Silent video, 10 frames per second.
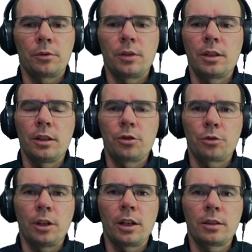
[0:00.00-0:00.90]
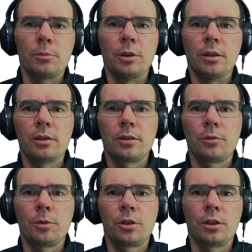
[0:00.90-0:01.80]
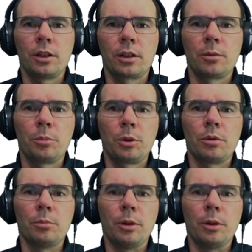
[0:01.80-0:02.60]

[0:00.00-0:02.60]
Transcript: tractable, which are computable.